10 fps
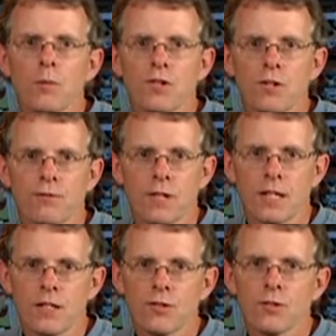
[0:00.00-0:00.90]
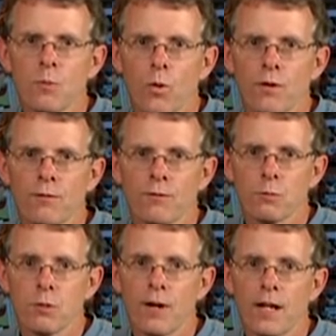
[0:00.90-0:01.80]
upshifting is important for
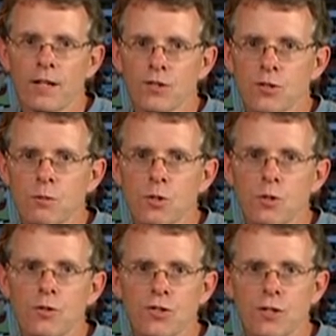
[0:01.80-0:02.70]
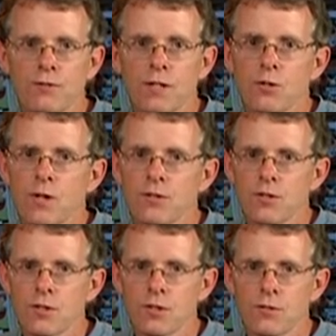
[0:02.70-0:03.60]
providing smooth shifting
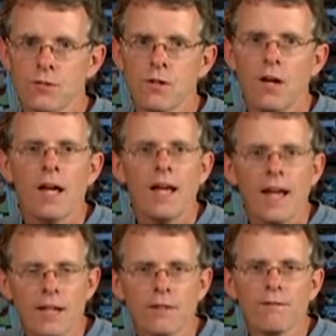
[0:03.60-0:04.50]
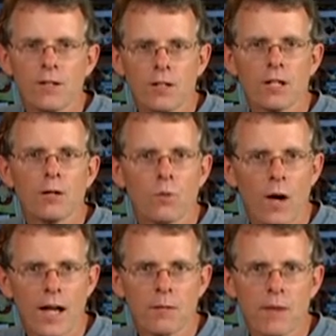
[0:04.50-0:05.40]
transitions and a feeling of
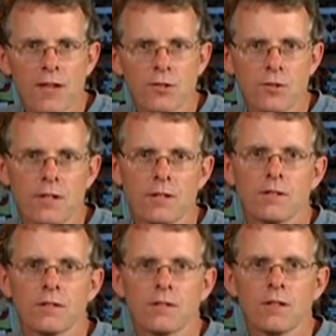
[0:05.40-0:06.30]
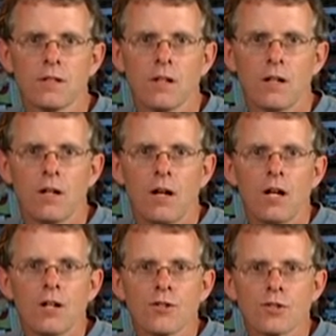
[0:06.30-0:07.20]
riding mastery.
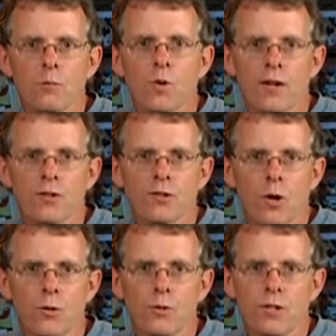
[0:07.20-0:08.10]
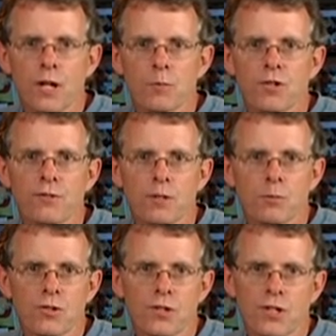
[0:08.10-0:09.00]
Some riders go through the upshifting
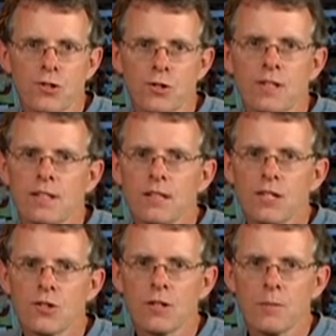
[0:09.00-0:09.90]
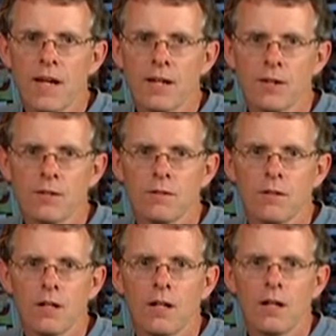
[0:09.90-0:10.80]
procedure in a leisurely manner.
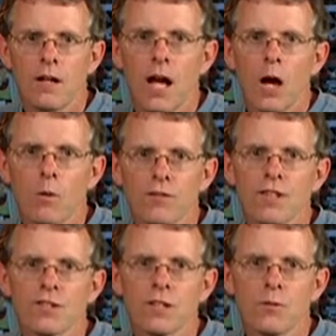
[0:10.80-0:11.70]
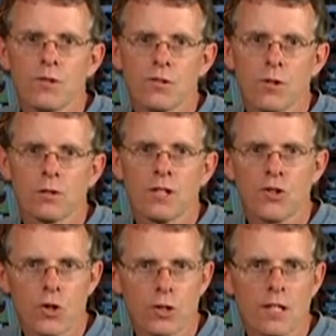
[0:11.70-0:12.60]
However, this can result in
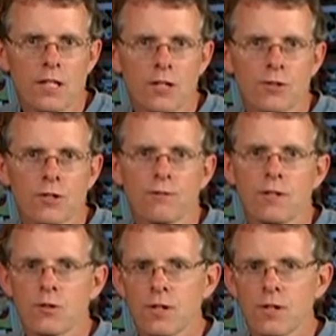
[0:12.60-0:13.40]
jerky gear shifting